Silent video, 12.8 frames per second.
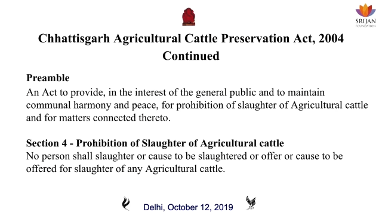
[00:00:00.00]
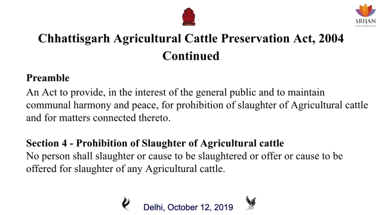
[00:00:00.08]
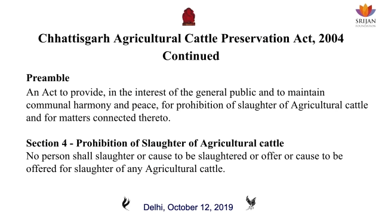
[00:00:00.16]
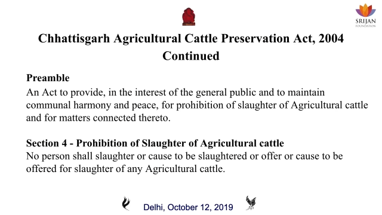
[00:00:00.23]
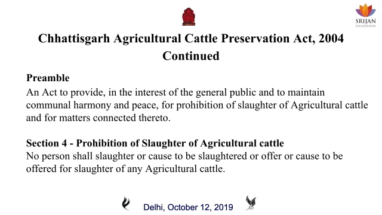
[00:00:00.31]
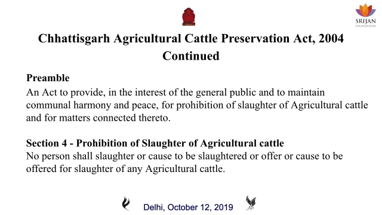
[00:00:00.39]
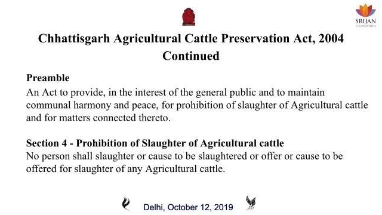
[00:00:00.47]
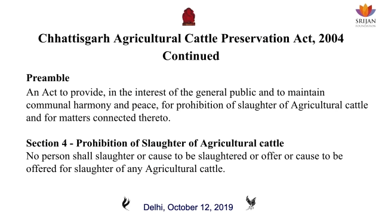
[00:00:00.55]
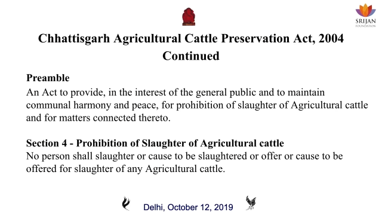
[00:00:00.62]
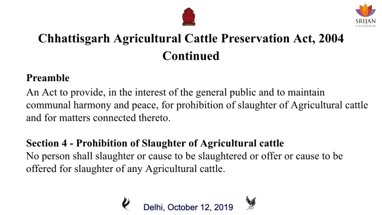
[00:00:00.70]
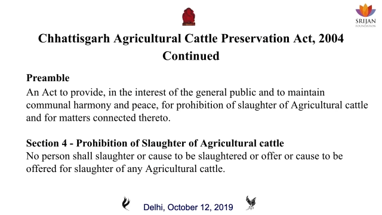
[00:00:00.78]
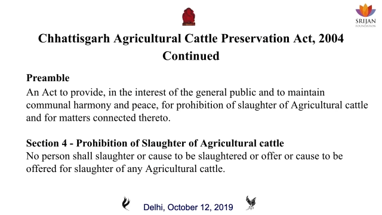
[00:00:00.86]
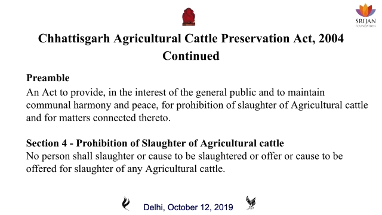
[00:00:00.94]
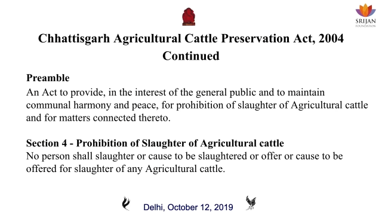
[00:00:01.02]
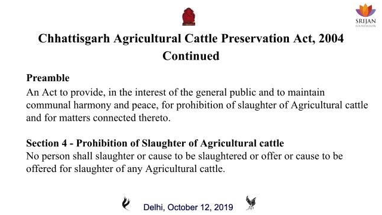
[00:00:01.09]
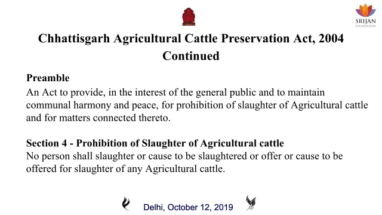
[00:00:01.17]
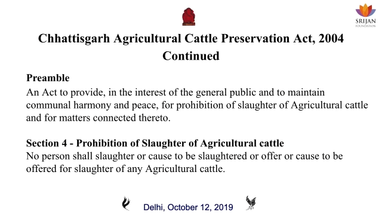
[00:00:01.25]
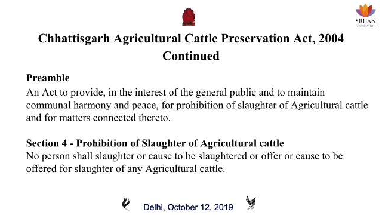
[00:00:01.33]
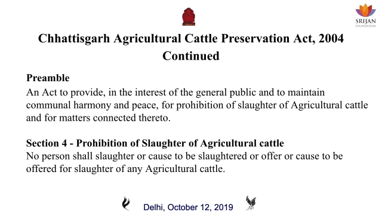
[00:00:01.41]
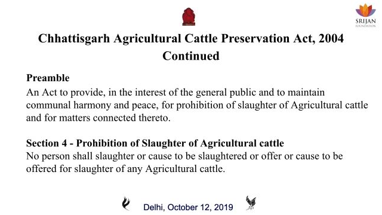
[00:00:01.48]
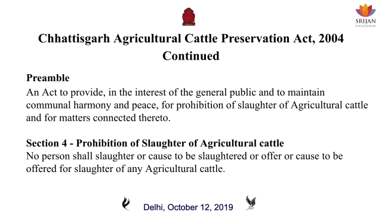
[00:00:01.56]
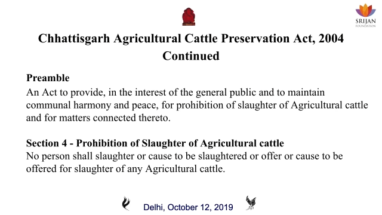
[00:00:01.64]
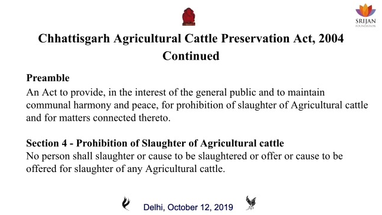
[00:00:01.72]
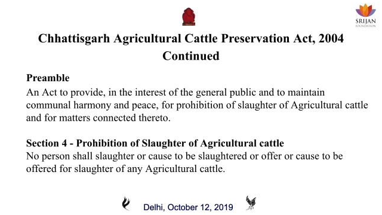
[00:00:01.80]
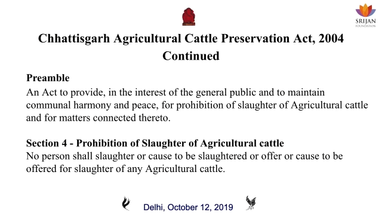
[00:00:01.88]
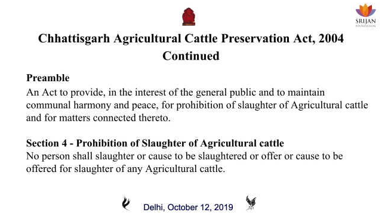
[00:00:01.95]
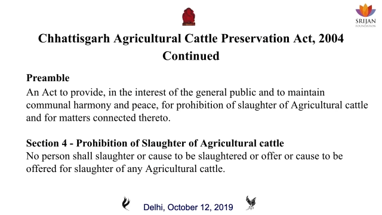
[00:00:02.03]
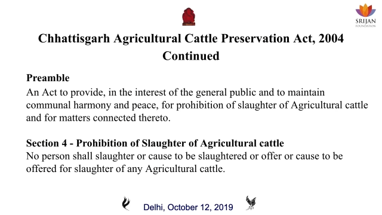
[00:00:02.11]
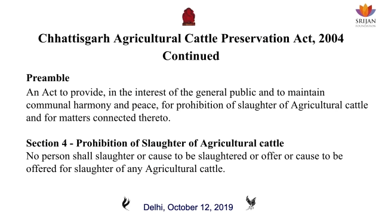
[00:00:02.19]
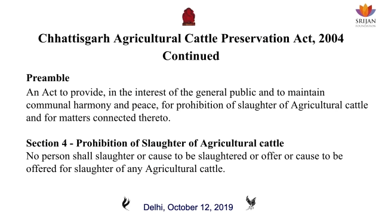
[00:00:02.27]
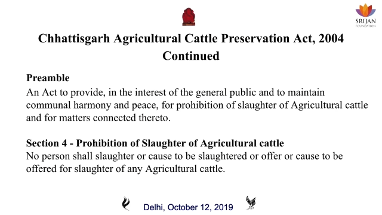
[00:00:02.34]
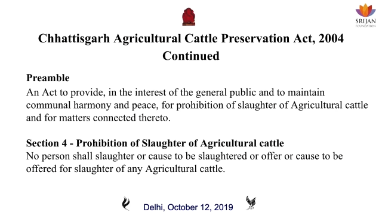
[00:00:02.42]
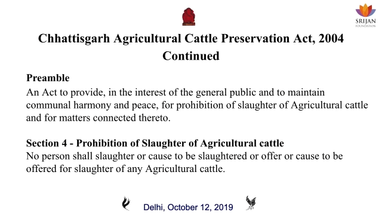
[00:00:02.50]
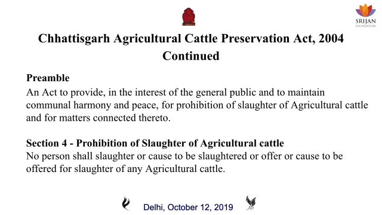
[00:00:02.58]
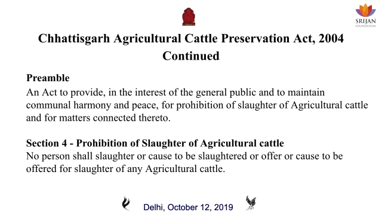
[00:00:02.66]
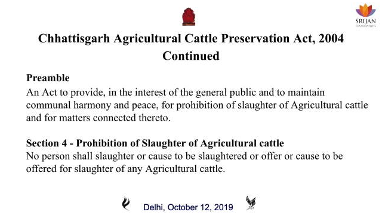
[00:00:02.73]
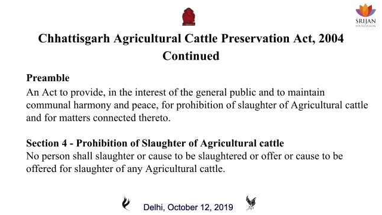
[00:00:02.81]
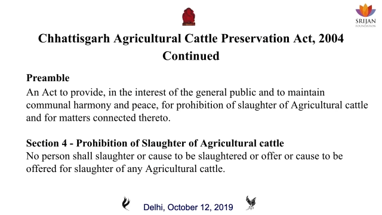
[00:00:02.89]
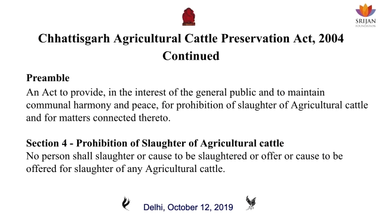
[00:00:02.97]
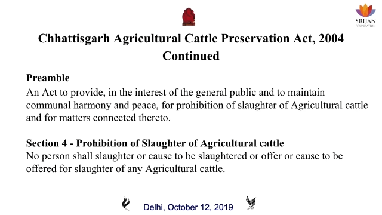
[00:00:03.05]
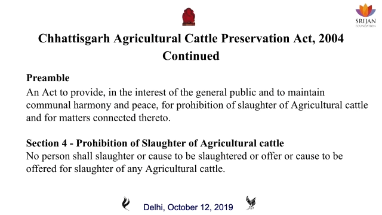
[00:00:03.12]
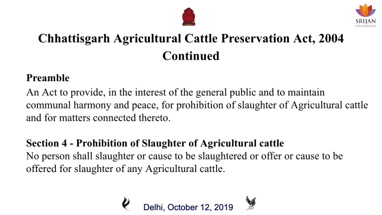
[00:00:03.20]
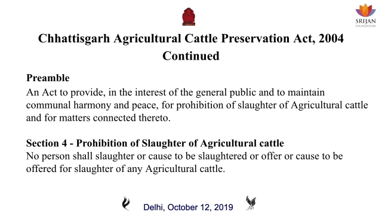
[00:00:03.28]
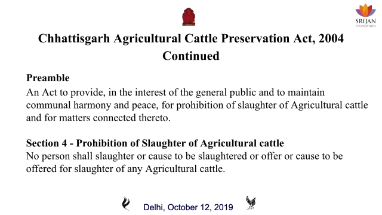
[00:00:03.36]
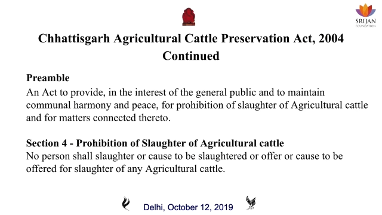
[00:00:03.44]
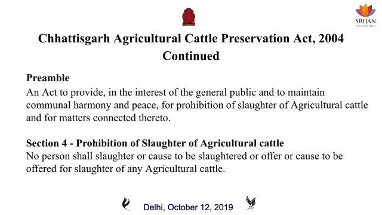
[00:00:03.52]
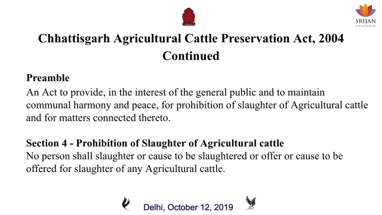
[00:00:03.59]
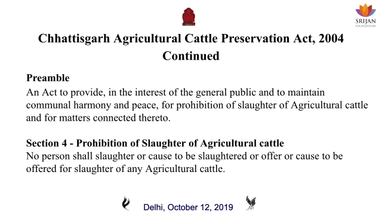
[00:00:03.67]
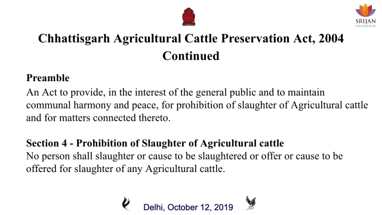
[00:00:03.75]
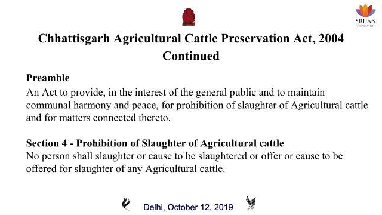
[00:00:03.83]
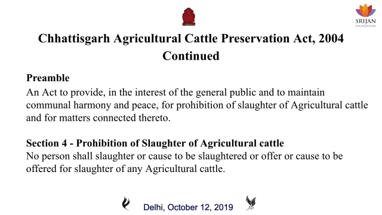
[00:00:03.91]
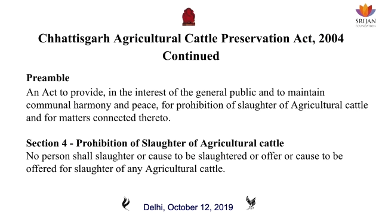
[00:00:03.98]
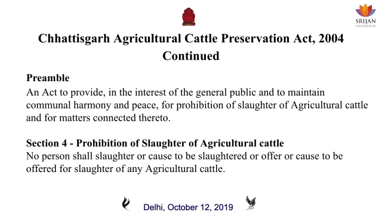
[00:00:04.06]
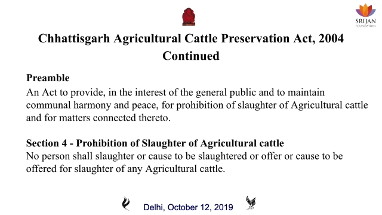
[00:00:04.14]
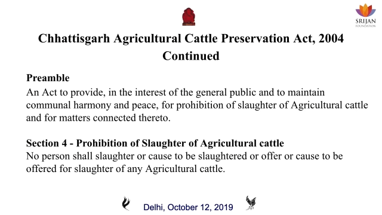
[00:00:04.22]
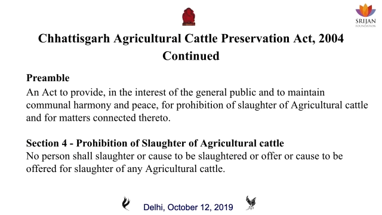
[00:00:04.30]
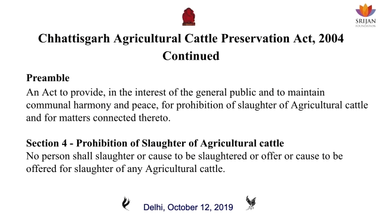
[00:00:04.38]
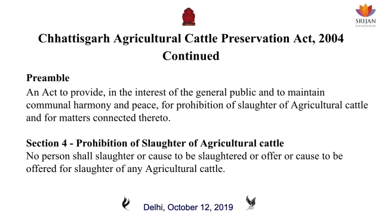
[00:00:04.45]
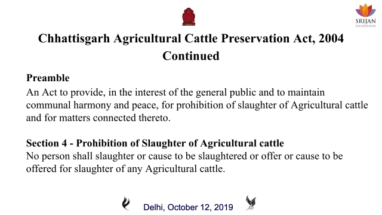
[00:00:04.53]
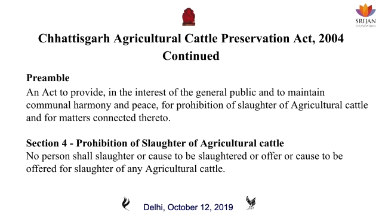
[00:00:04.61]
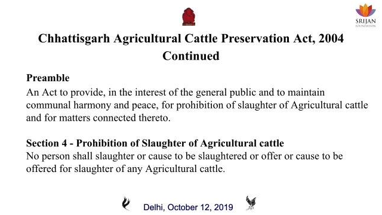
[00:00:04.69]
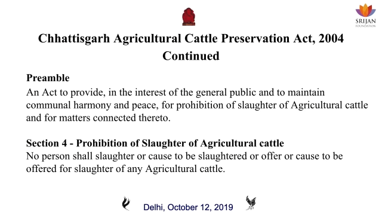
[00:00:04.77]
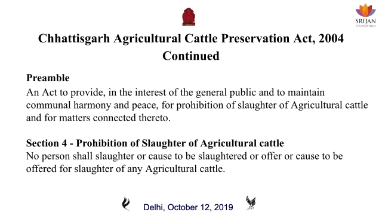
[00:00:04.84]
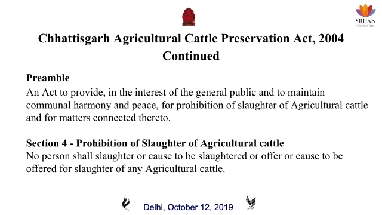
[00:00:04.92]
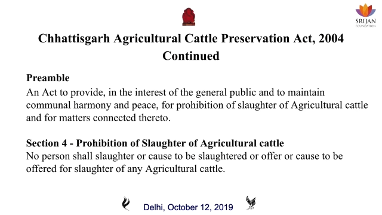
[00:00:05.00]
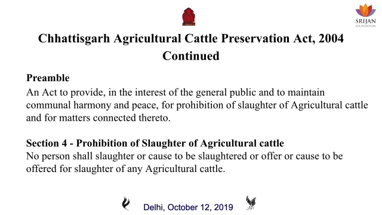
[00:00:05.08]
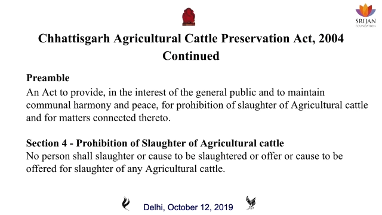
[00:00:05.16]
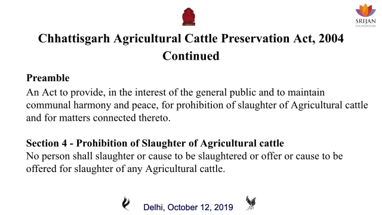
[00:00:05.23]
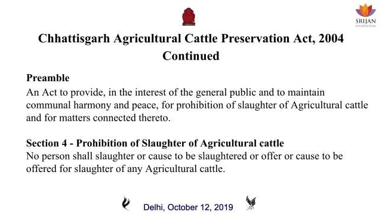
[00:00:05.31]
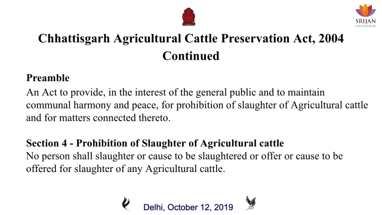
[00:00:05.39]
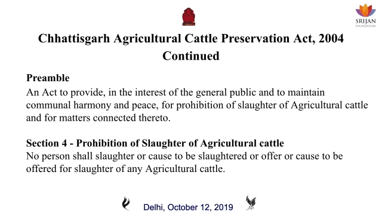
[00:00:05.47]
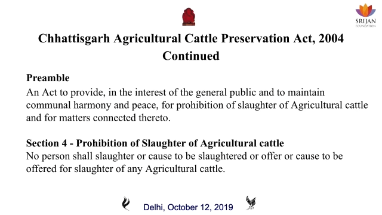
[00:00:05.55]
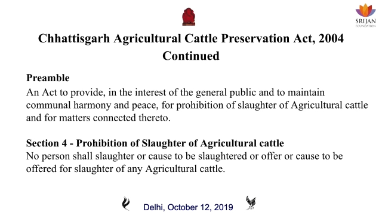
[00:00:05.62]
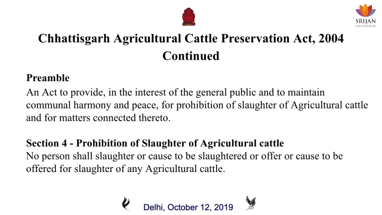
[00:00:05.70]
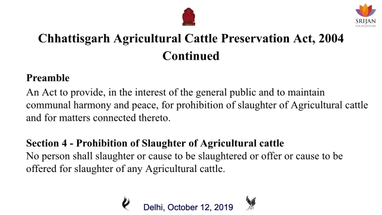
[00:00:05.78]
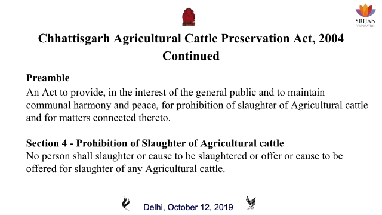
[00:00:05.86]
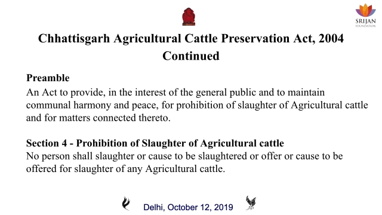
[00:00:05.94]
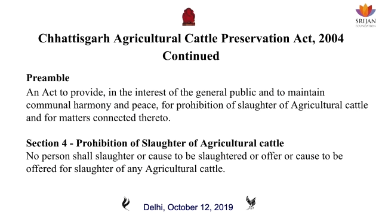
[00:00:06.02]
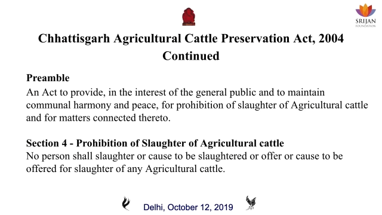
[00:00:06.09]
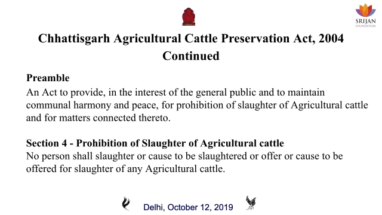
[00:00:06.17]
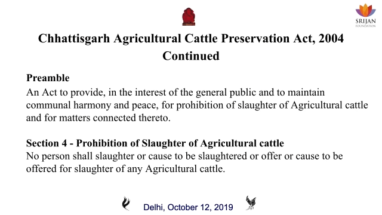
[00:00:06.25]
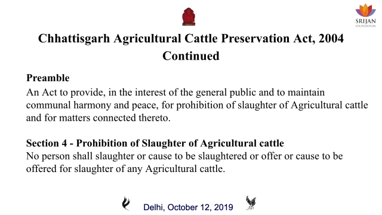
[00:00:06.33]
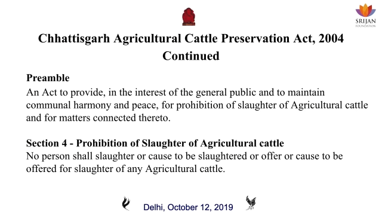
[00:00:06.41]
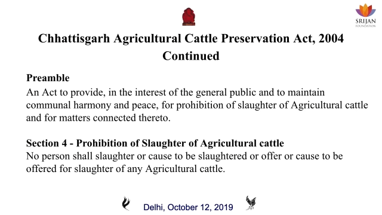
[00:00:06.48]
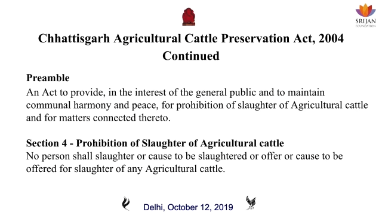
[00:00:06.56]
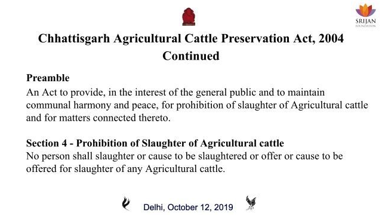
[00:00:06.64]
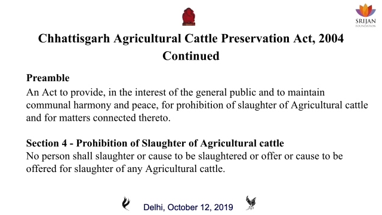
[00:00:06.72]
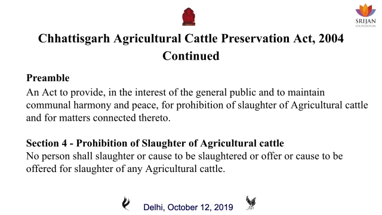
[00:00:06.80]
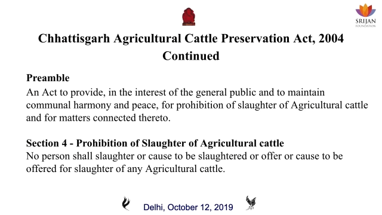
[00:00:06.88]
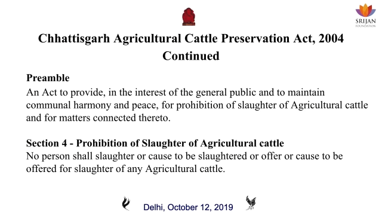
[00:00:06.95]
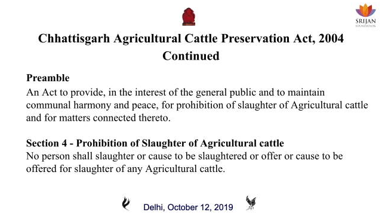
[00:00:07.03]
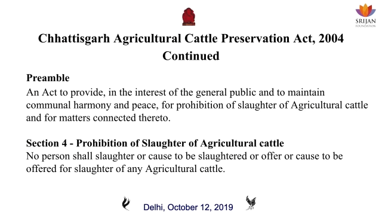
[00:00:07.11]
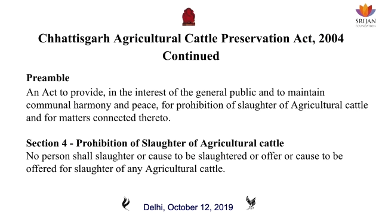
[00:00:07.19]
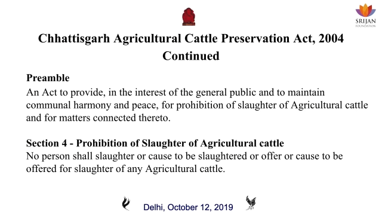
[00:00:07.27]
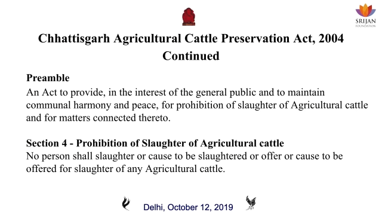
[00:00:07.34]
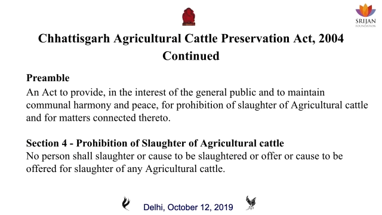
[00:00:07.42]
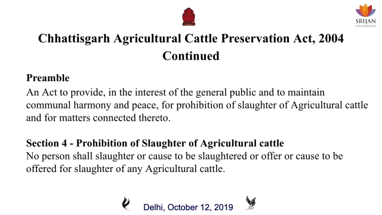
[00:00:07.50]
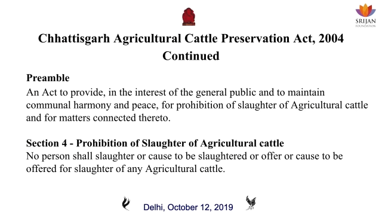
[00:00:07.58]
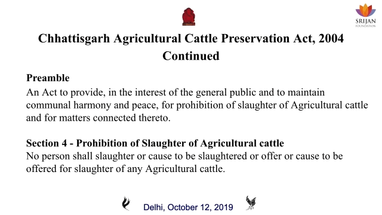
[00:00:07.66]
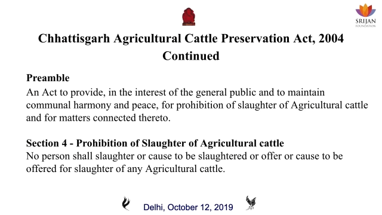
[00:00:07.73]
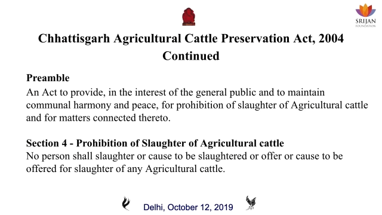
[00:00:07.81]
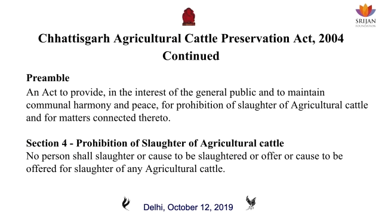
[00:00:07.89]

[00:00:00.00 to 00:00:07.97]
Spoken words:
(no speaker visible)